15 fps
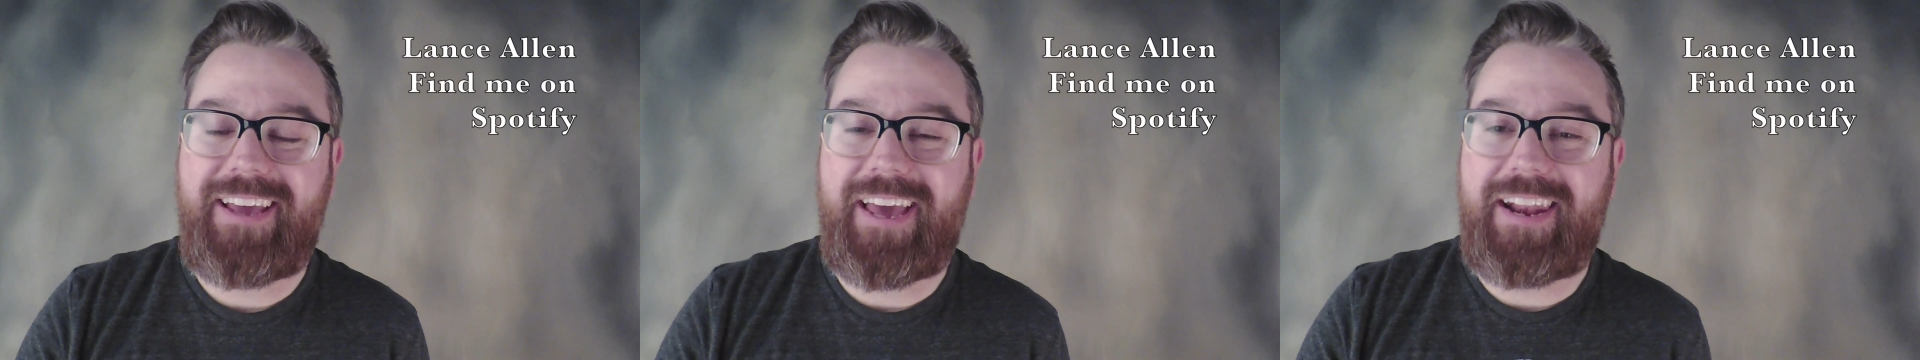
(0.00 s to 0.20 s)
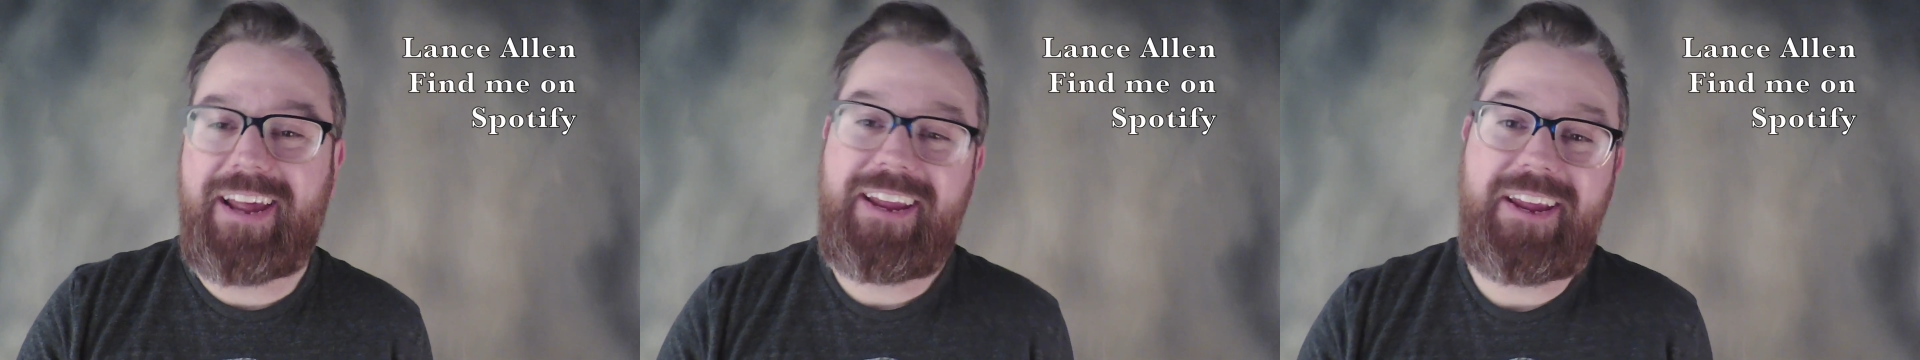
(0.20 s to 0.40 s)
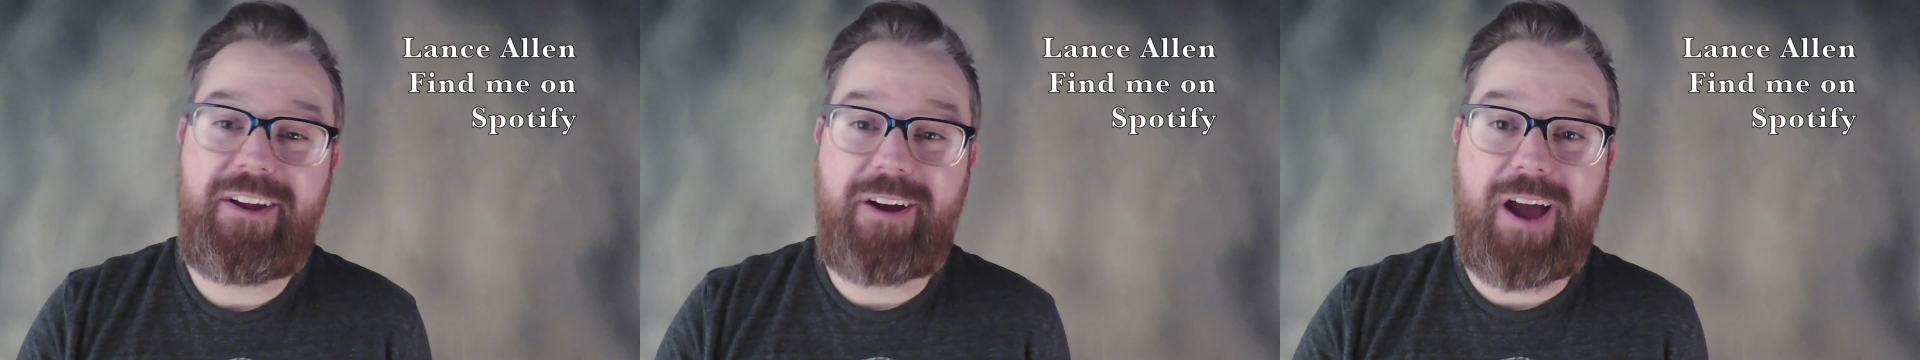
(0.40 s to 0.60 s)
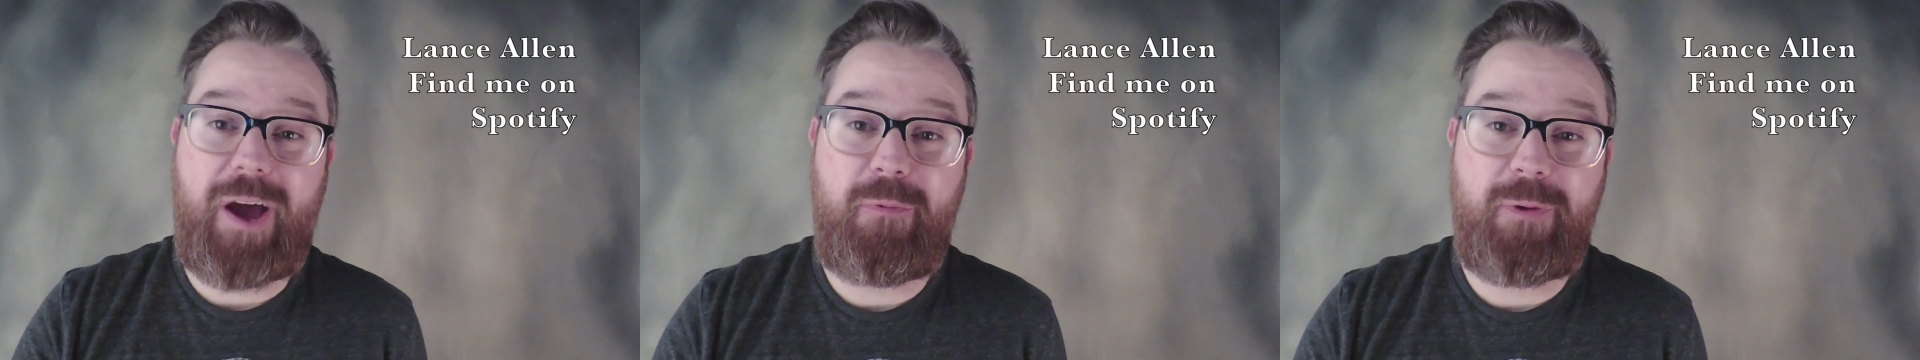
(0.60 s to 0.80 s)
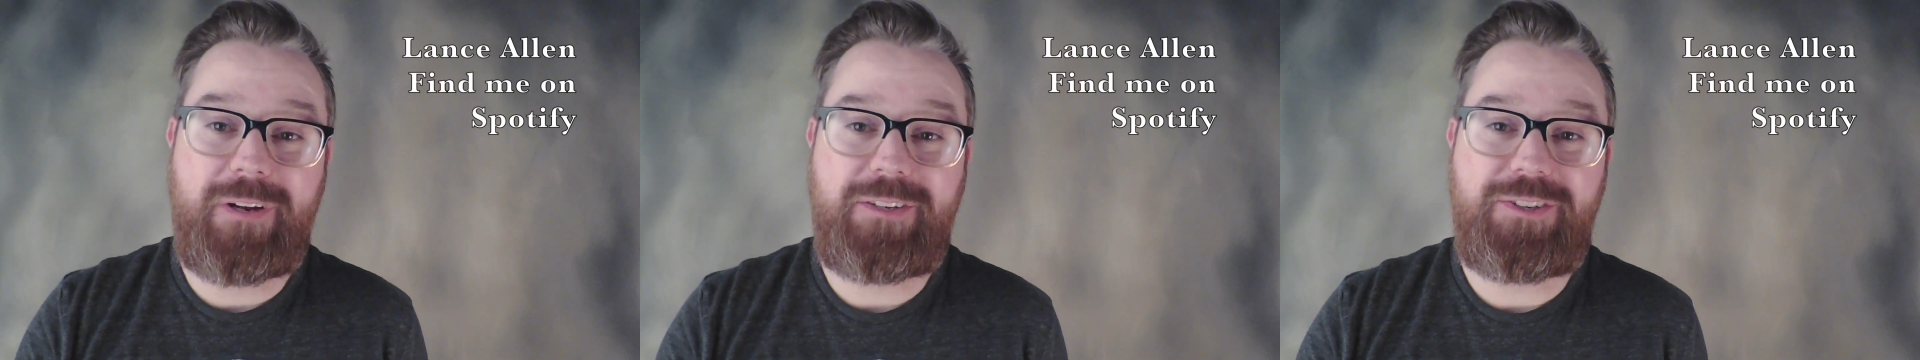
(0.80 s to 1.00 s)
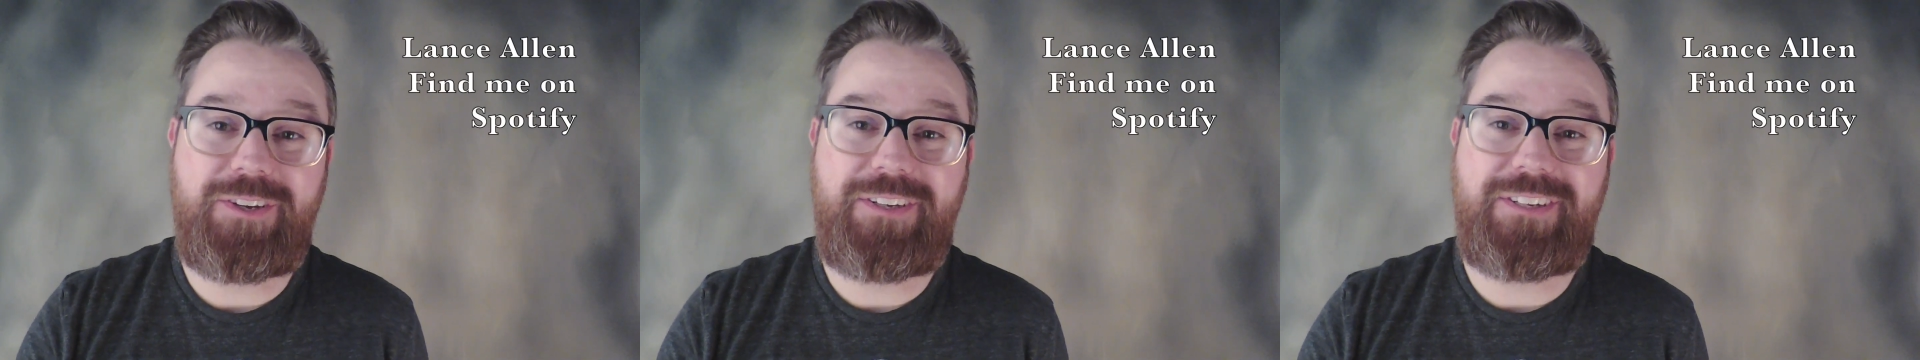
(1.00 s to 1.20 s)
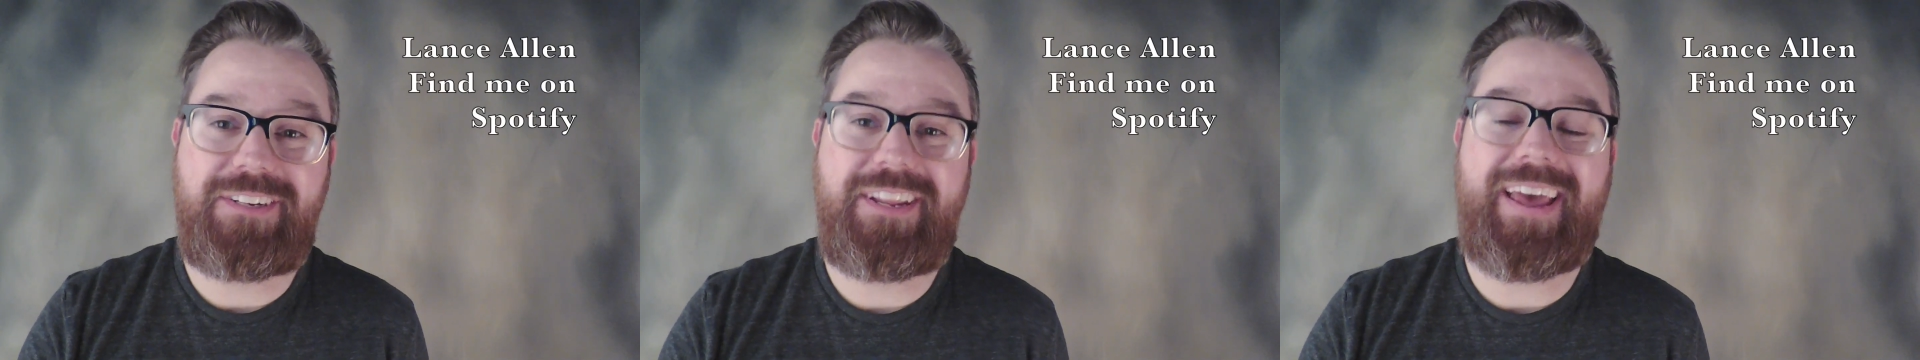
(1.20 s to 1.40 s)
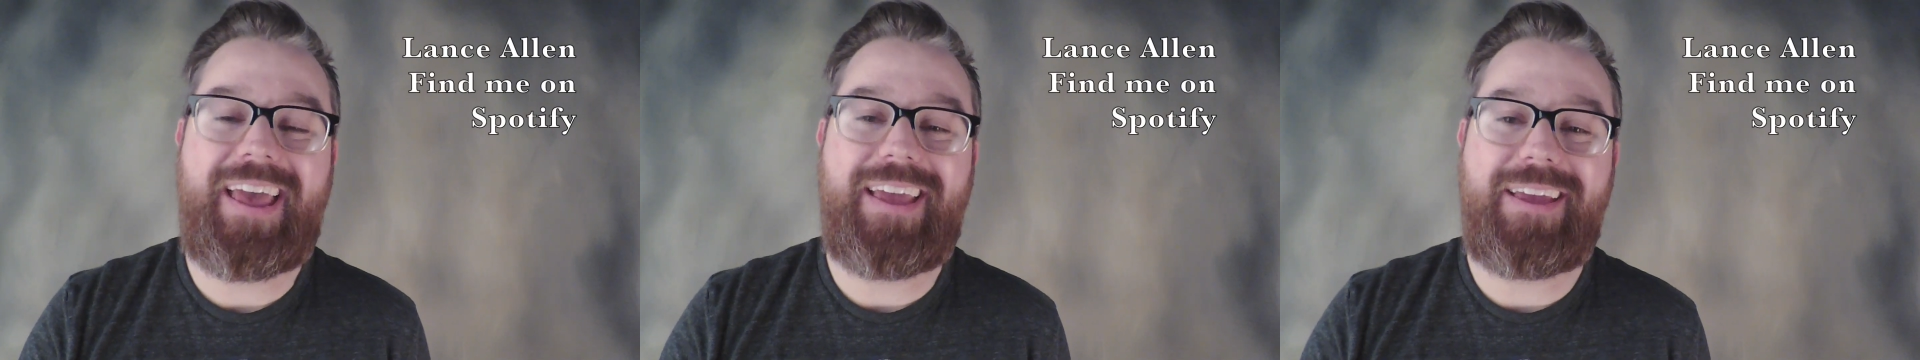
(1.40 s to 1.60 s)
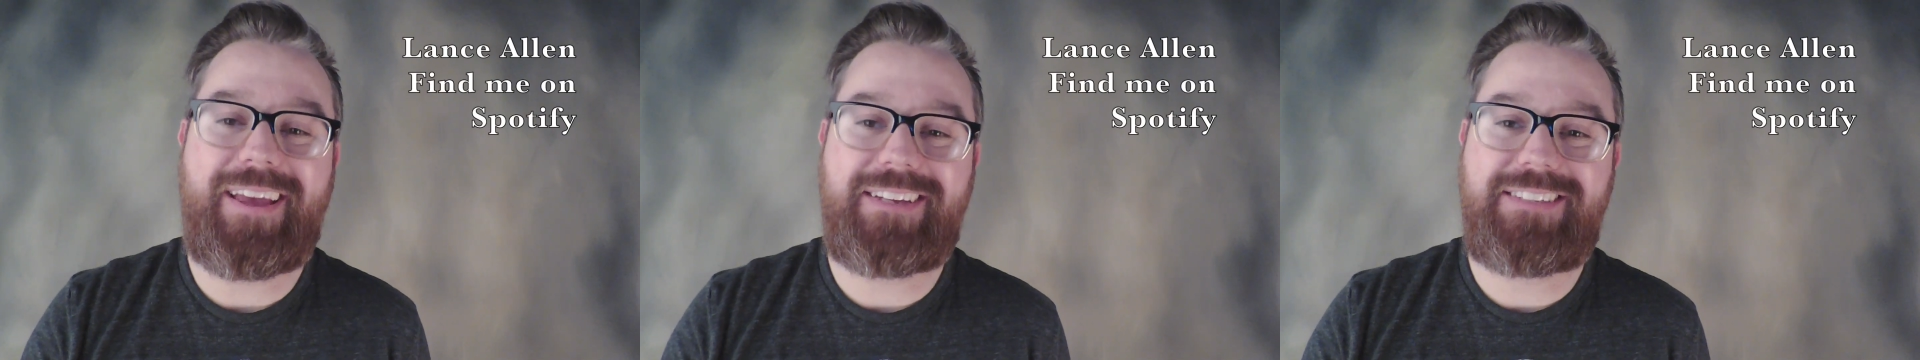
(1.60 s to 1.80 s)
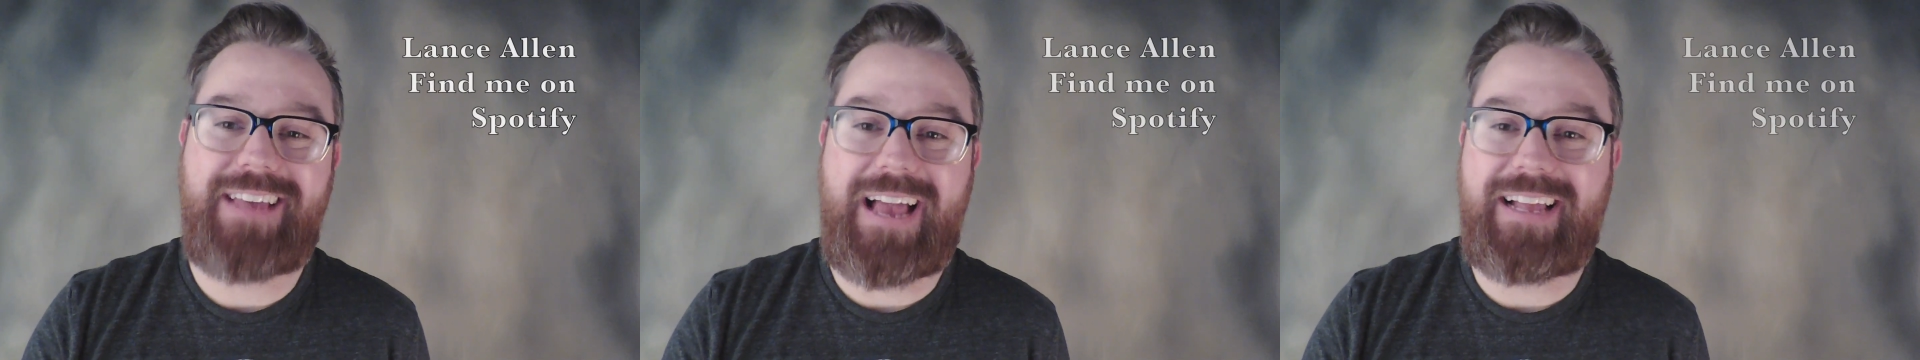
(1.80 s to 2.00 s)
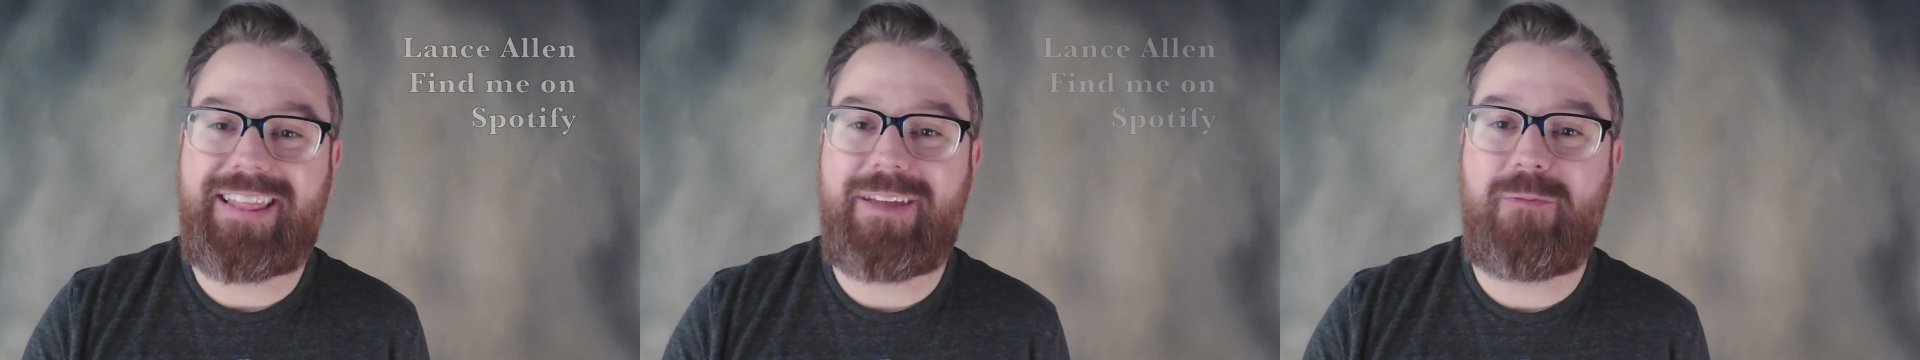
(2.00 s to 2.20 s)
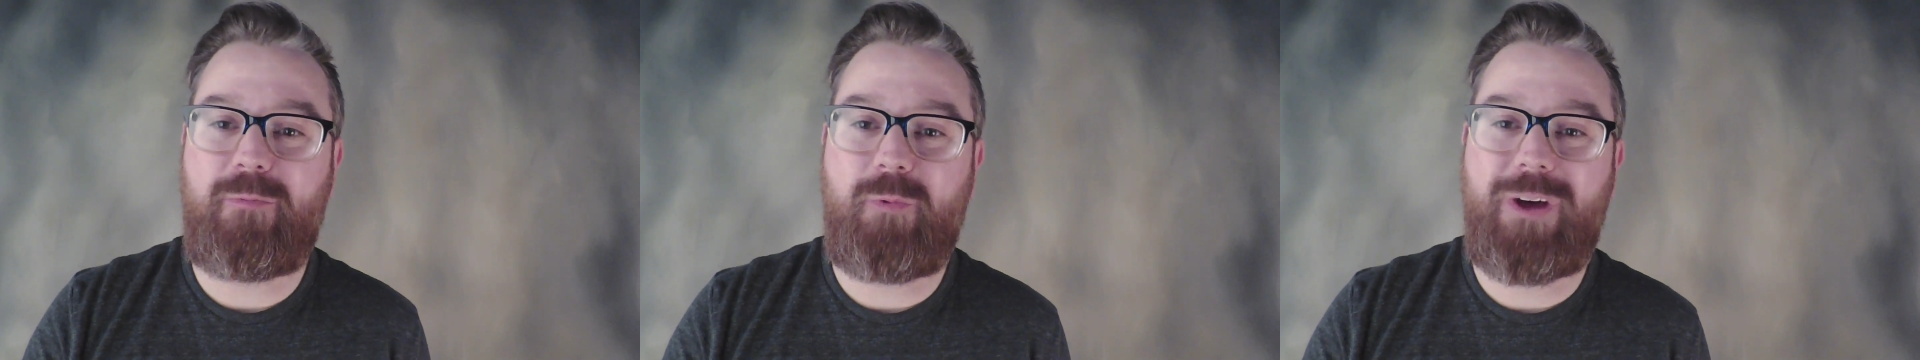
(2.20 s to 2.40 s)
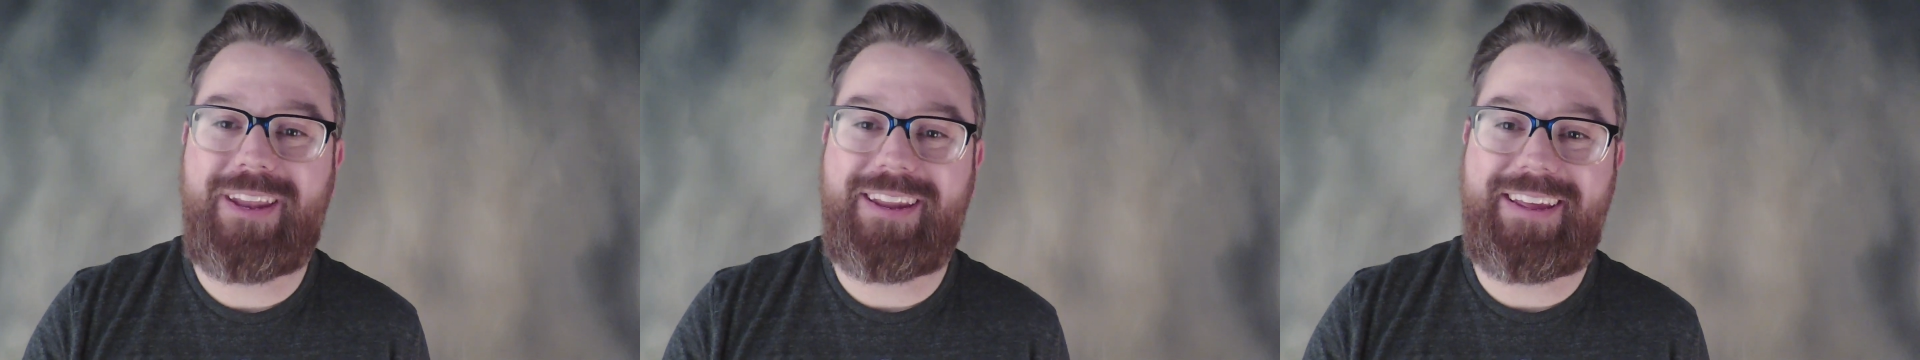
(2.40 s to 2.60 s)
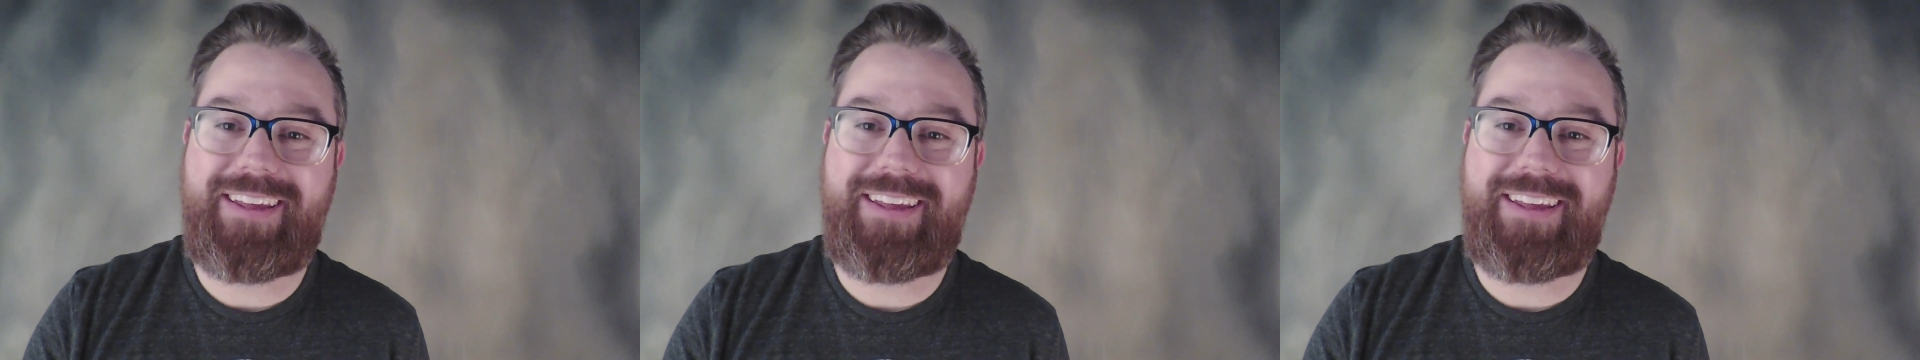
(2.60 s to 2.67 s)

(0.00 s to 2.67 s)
and here I want to show you today exactly what